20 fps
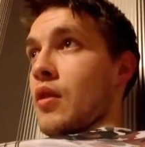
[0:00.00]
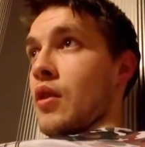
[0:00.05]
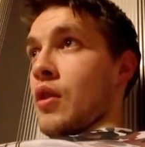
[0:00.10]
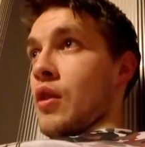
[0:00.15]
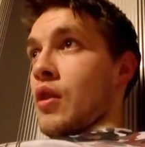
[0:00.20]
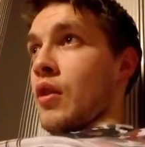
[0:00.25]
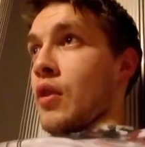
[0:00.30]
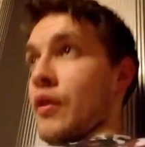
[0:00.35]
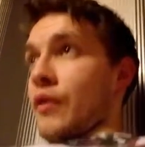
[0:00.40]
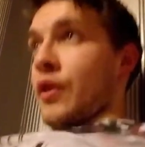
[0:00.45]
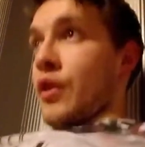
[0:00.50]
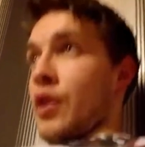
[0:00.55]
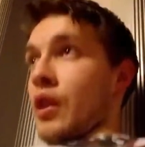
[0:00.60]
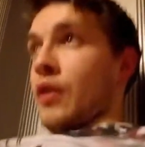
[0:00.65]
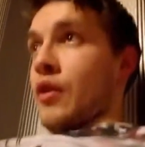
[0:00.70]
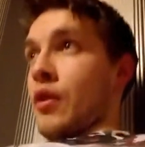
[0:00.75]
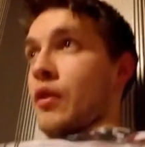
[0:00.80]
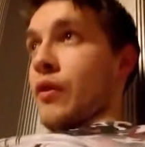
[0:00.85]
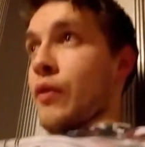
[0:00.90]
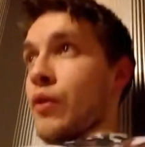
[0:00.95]
you can live your day
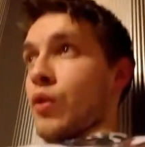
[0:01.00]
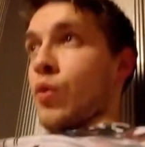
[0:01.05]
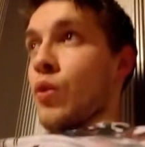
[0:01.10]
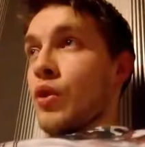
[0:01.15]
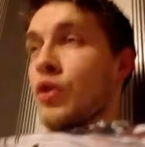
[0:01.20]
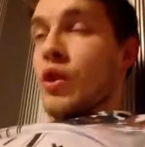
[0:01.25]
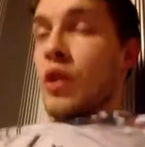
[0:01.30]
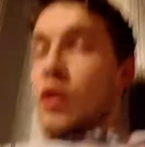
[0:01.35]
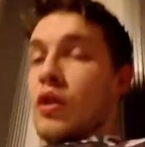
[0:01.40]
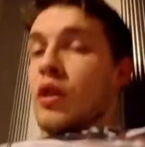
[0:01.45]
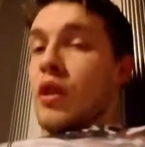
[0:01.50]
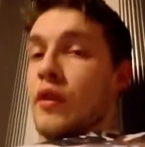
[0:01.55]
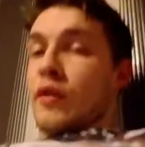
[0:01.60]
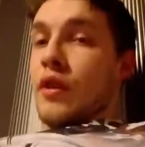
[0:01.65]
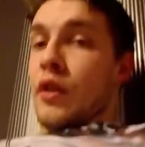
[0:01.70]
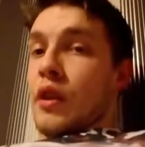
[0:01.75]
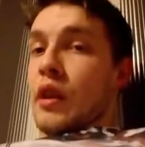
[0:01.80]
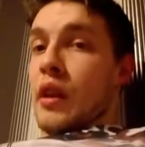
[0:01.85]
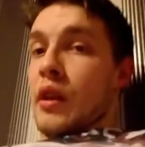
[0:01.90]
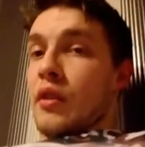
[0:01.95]
to the fullest. You can live
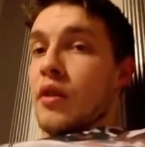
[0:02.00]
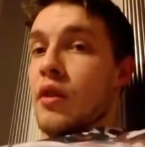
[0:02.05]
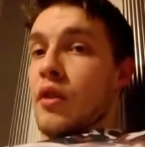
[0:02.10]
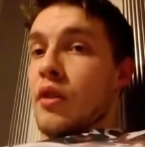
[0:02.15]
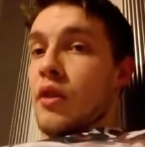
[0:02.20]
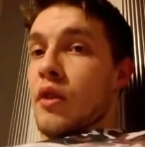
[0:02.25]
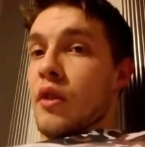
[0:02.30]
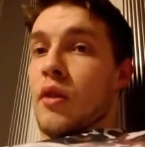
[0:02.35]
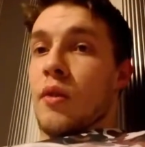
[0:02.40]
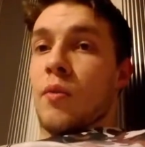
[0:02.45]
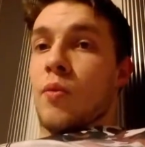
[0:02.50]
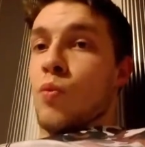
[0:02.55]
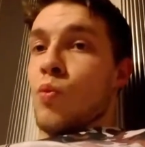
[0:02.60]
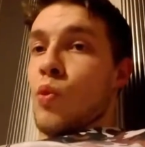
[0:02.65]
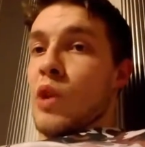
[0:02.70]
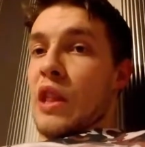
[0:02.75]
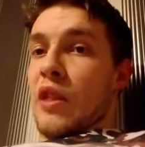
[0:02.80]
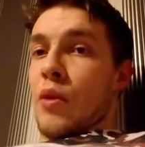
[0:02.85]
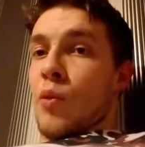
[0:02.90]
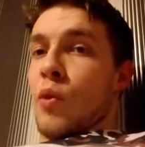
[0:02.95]
your day to
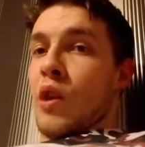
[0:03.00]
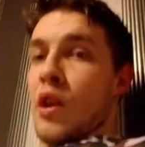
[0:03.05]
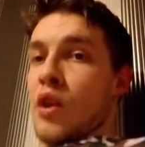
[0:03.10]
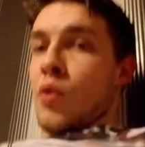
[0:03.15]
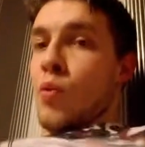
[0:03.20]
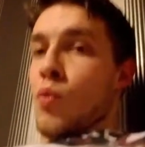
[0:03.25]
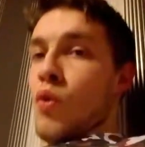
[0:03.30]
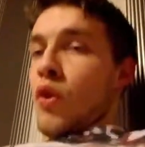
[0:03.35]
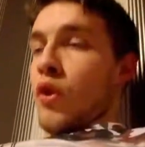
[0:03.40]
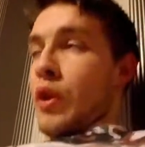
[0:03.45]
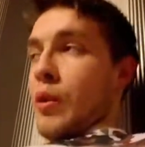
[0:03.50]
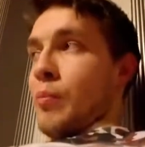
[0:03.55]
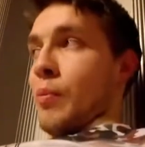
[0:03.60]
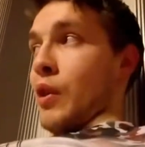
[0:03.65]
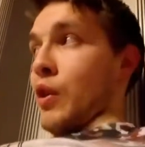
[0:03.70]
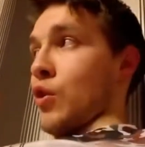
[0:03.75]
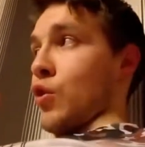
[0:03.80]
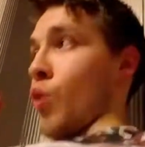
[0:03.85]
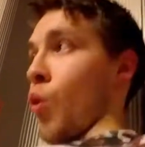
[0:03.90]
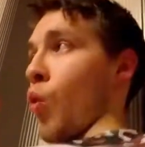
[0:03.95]
the way you want it,
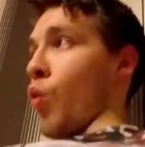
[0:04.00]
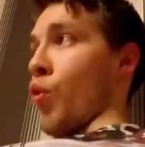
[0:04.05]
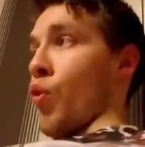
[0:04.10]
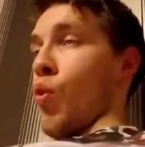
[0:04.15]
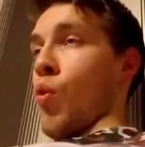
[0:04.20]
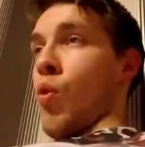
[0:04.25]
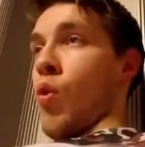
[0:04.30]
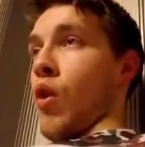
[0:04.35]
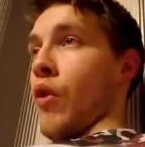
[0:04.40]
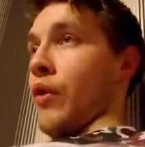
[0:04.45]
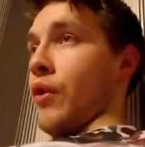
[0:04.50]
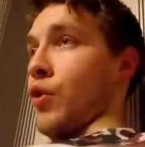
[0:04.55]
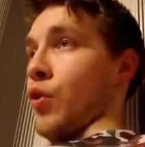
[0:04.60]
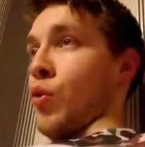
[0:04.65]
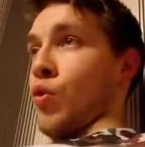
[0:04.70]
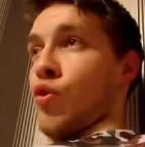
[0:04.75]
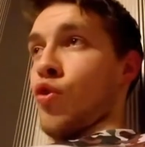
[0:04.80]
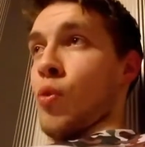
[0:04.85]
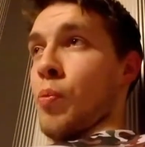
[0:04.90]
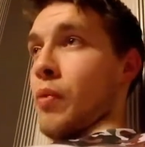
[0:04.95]
but you don't go off into
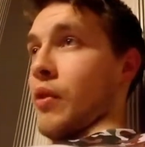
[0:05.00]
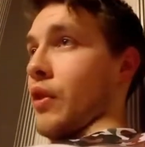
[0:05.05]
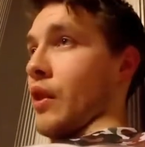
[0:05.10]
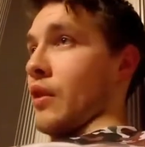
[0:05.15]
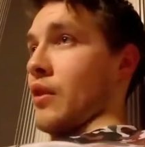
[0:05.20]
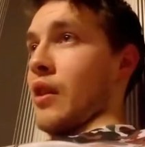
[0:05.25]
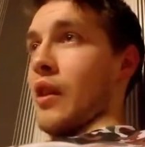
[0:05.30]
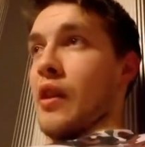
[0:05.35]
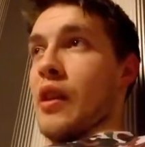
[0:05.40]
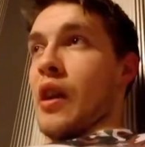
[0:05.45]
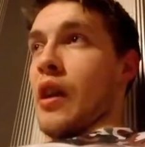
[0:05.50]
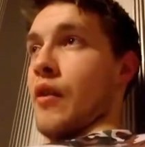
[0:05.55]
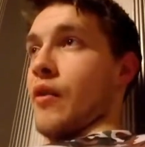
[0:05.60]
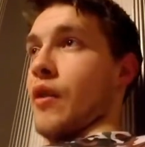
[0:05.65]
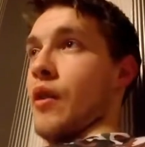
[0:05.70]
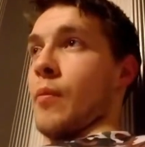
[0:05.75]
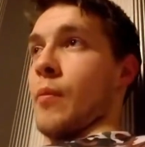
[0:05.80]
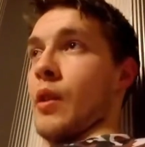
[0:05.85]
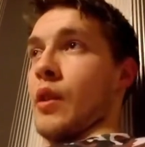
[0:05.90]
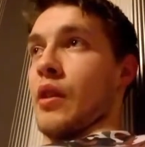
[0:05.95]
stupid things like that.
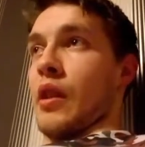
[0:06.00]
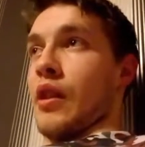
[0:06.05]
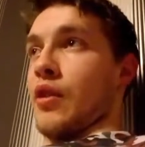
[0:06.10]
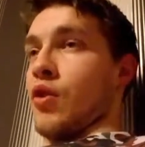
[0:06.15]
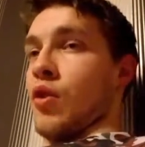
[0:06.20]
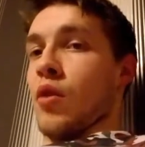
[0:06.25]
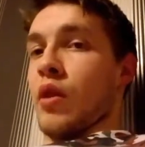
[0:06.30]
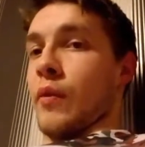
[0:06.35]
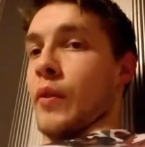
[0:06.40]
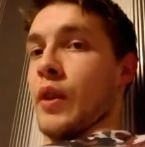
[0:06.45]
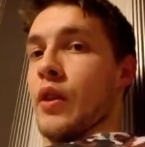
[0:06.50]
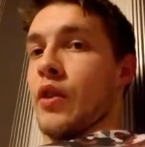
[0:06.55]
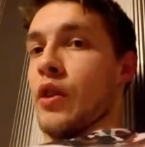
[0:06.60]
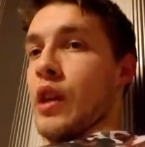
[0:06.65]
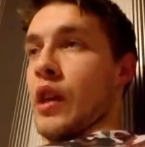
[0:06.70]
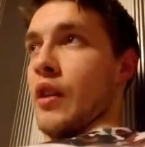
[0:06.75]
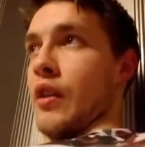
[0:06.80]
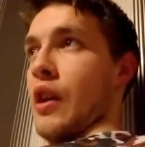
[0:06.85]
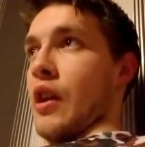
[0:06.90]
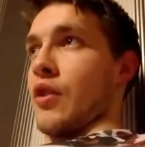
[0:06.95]
I mean, that's not living your
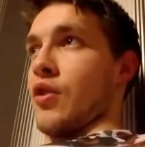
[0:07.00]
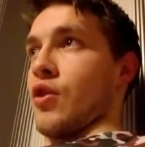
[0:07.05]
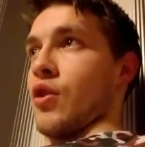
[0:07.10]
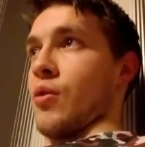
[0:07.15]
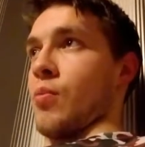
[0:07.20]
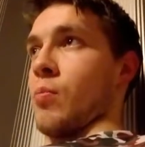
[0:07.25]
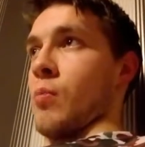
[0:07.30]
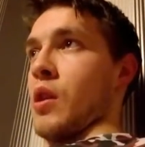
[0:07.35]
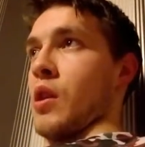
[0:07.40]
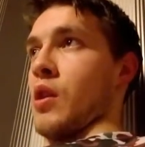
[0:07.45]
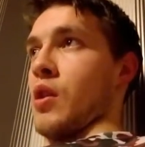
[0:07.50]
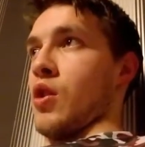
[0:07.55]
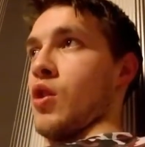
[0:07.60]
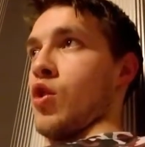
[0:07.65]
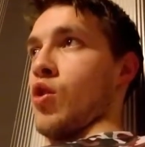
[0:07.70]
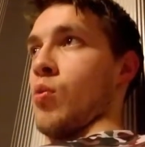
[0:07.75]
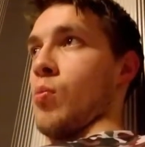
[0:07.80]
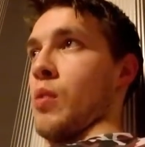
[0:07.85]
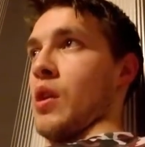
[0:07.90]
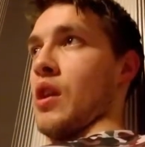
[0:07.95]
day. That's just me,
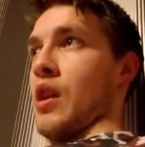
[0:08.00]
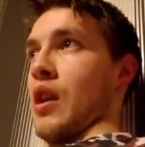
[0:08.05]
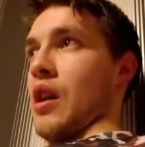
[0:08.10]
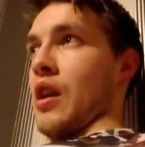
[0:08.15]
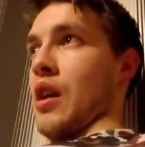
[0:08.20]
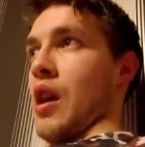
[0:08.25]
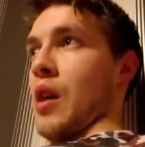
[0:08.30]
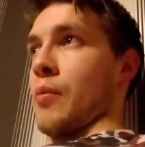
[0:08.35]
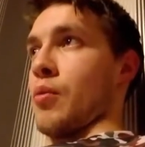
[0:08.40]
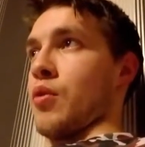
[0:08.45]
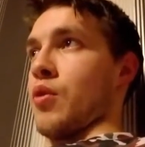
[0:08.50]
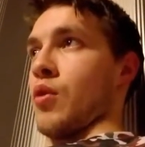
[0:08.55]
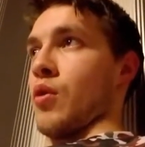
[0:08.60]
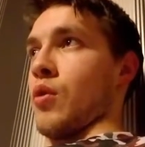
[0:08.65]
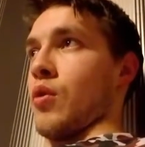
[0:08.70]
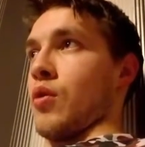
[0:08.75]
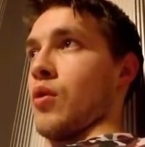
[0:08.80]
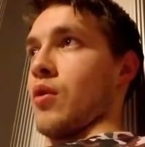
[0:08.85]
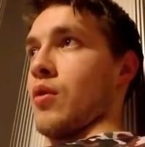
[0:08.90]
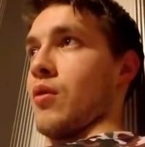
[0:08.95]
you being an
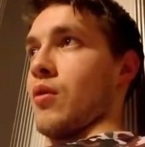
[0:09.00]
absolute